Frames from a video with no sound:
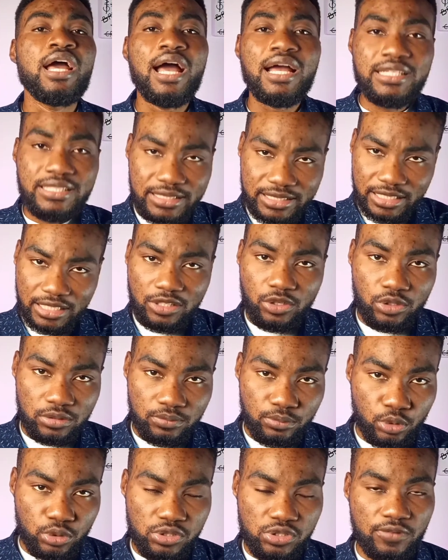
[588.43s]
Still on
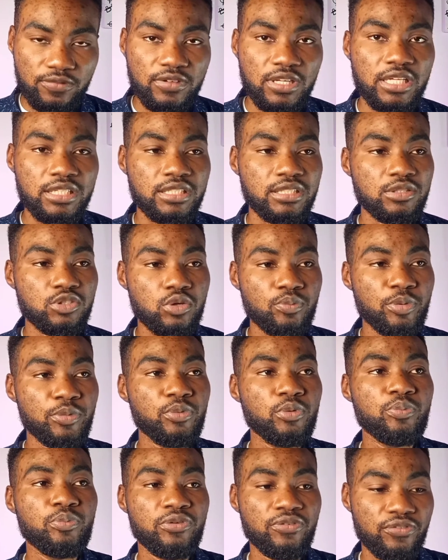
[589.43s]
modes of learning, some
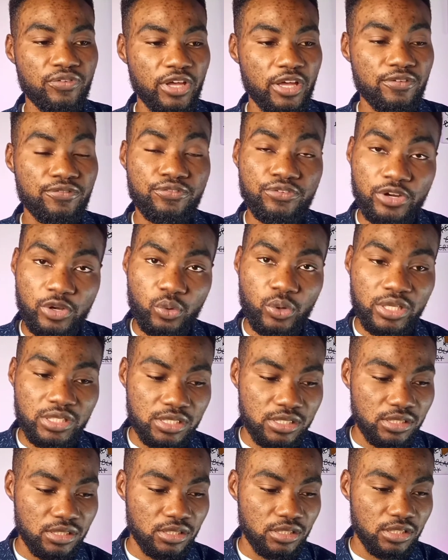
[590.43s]
people prefer
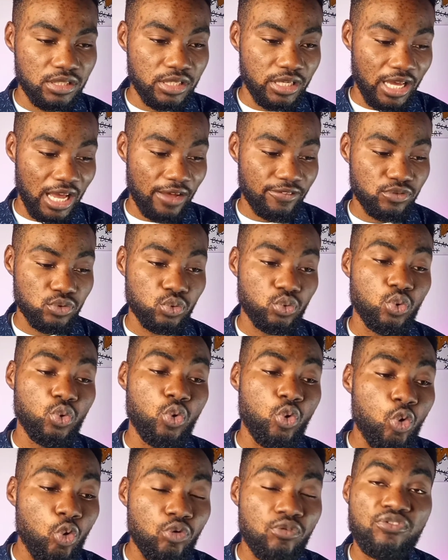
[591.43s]
frequency. They have to
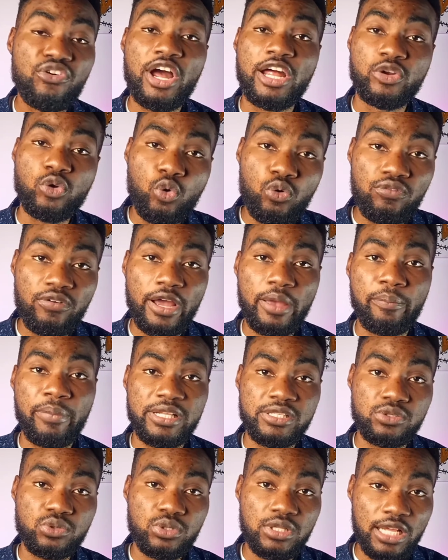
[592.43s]
go over and over a
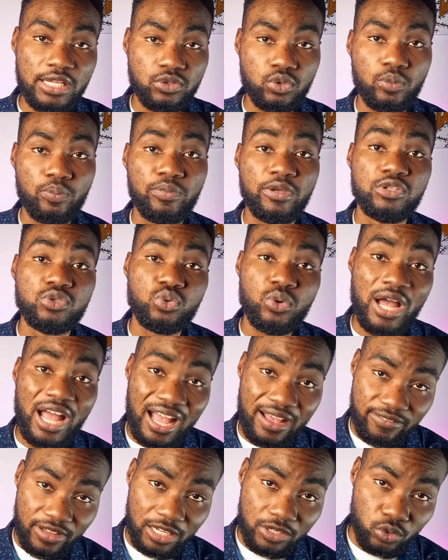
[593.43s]
particular topic to
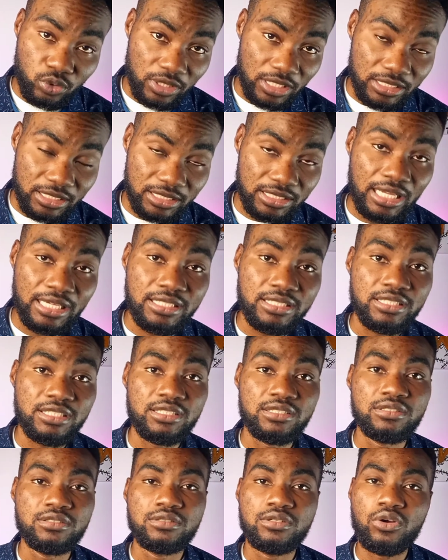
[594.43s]
have an
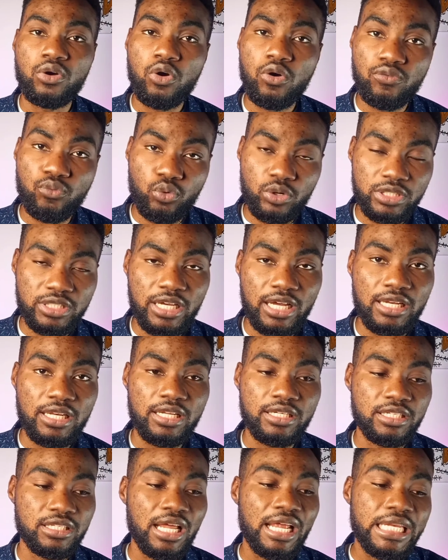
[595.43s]
understanding of what they are
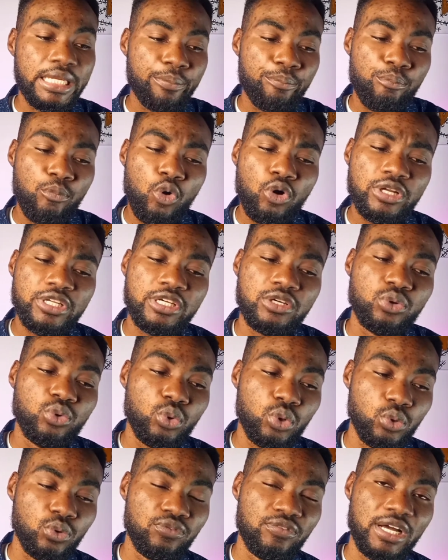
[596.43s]
learning, and the more they
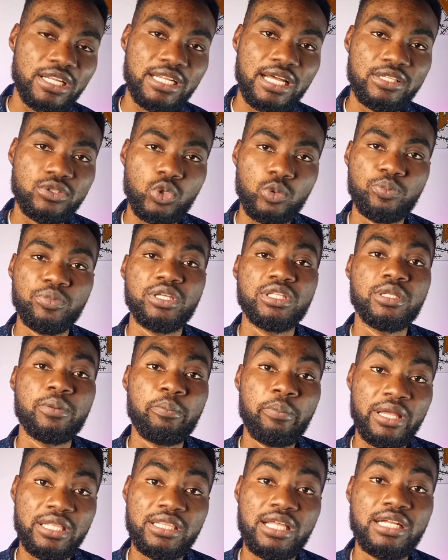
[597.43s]
go over that topic, the
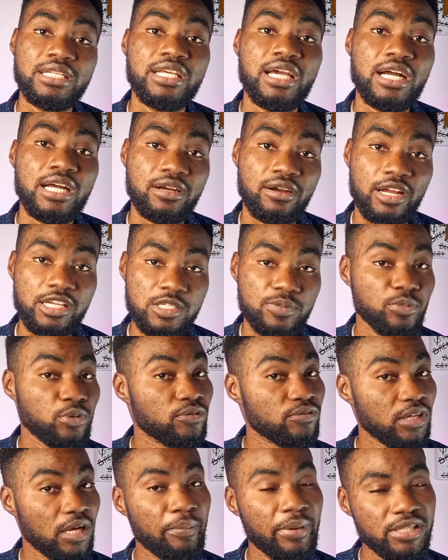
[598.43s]
better their grasp
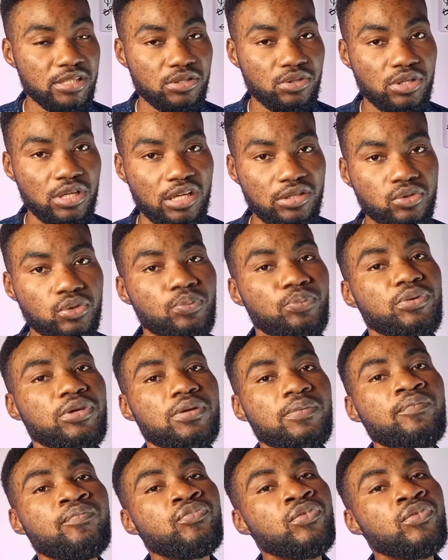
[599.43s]
of that particular topic.